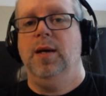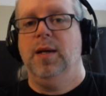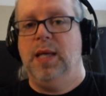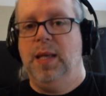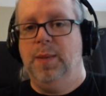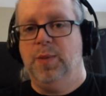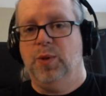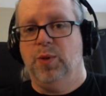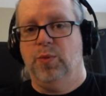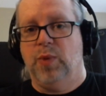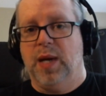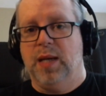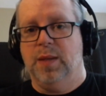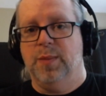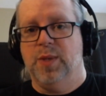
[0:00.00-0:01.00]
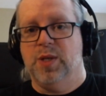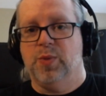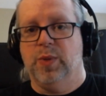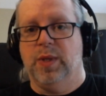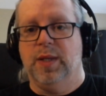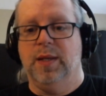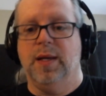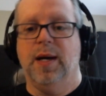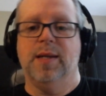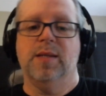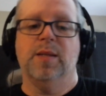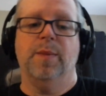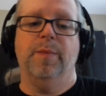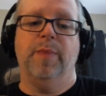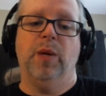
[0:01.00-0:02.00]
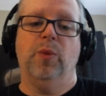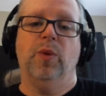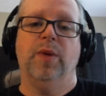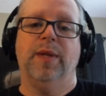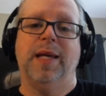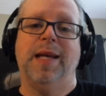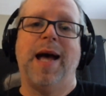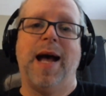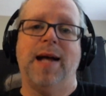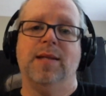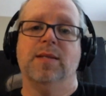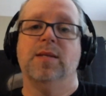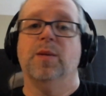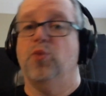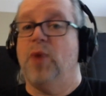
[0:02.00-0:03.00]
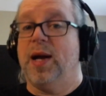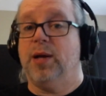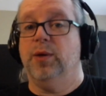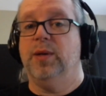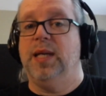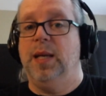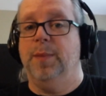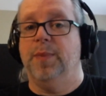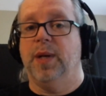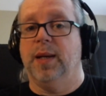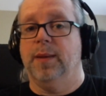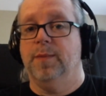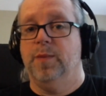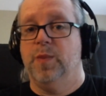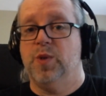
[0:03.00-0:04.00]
keep the randomness with the dice, but it will then add some record keeping,